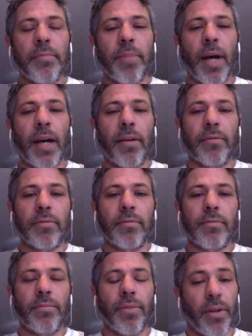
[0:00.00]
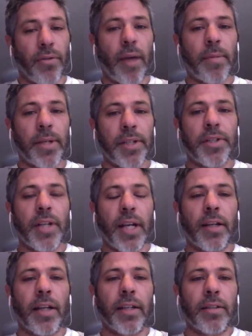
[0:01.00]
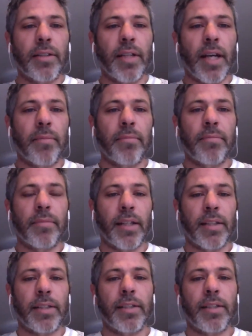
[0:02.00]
but pretty rubbish down at